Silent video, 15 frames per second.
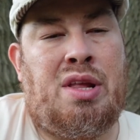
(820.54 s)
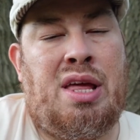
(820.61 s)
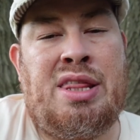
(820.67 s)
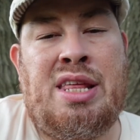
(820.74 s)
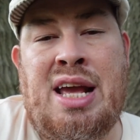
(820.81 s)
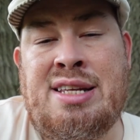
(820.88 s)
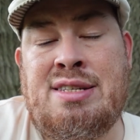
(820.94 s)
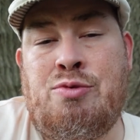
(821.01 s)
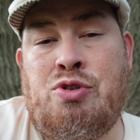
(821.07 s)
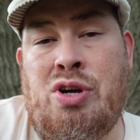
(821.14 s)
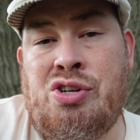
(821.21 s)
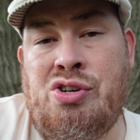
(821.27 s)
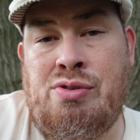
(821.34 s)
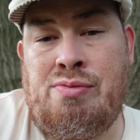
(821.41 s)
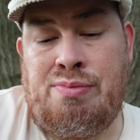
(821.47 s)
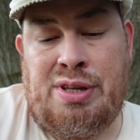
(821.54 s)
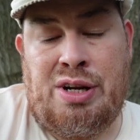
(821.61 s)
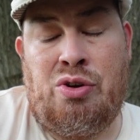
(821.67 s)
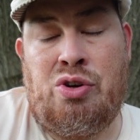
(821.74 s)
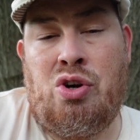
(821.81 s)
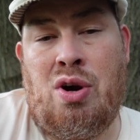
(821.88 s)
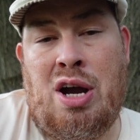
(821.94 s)
And they got some treasure. They
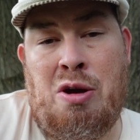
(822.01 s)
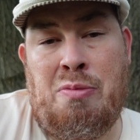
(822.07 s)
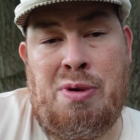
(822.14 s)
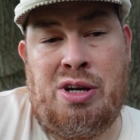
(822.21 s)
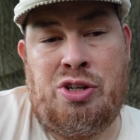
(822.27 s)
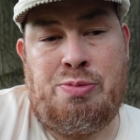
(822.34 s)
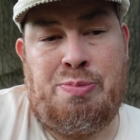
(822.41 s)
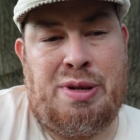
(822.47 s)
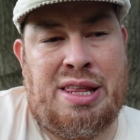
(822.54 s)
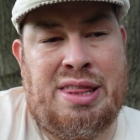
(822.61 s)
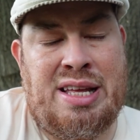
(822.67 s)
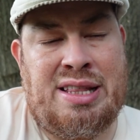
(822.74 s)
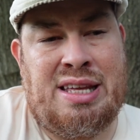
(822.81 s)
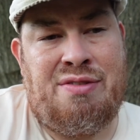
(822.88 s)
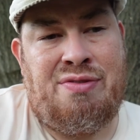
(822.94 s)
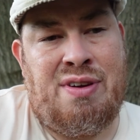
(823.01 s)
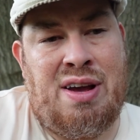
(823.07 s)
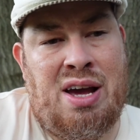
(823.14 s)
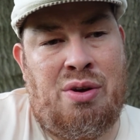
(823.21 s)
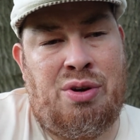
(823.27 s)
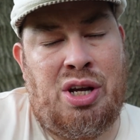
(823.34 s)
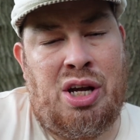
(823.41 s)
don't know how much, but I think they
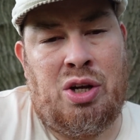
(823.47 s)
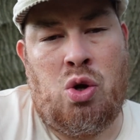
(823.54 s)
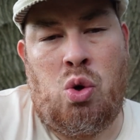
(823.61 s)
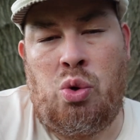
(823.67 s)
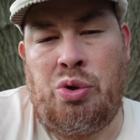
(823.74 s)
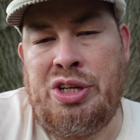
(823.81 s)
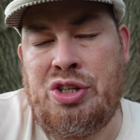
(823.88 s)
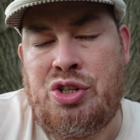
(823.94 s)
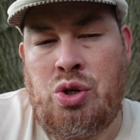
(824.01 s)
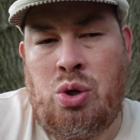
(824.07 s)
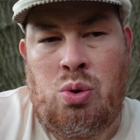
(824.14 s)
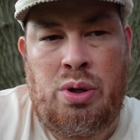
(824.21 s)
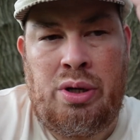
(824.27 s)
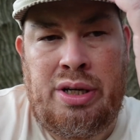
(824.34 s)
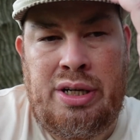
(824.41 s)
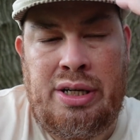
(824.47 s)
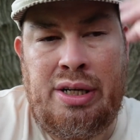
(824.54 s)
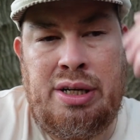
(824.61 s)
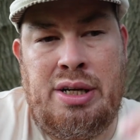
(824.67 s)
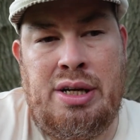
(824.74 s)
found a golden torque,